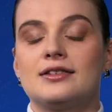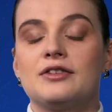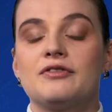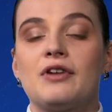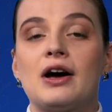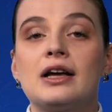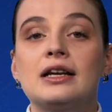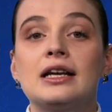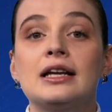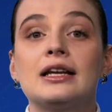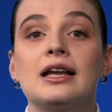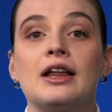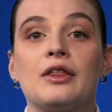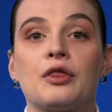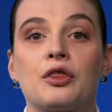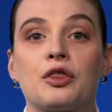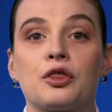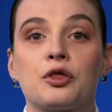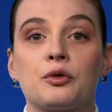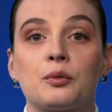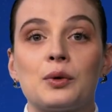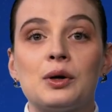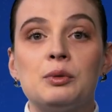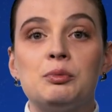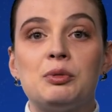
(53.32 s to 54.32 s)
divided in
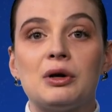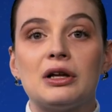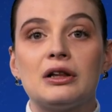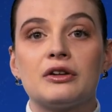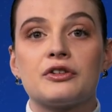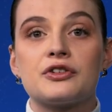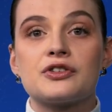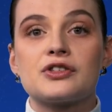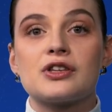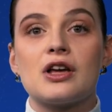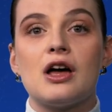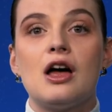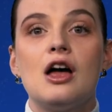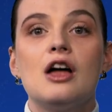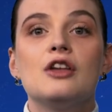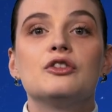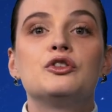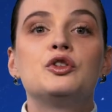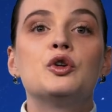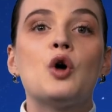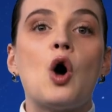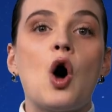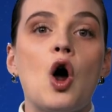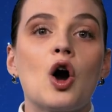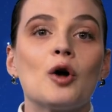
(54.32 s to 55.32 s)
three pillars
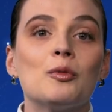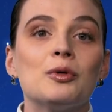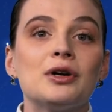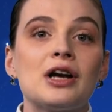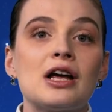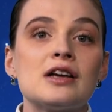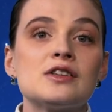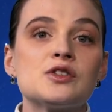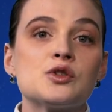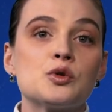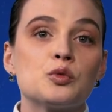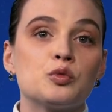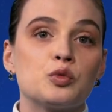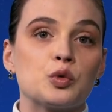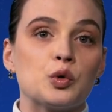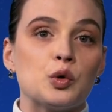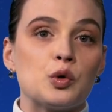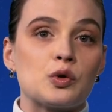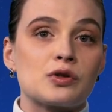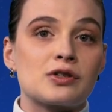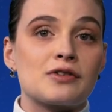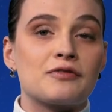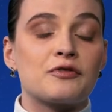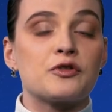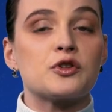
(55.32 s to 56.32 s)
to harmonize the
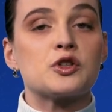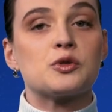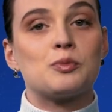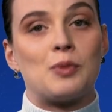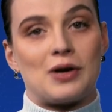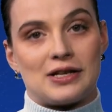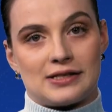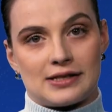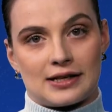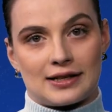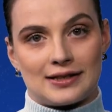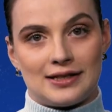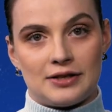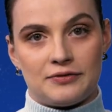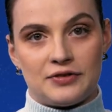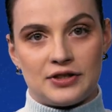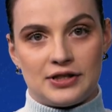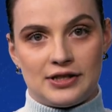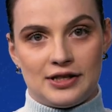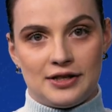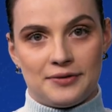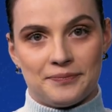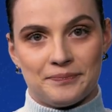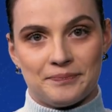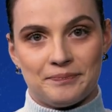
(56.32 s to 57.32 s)
rules for space
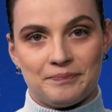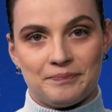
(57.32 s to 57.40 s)
activity.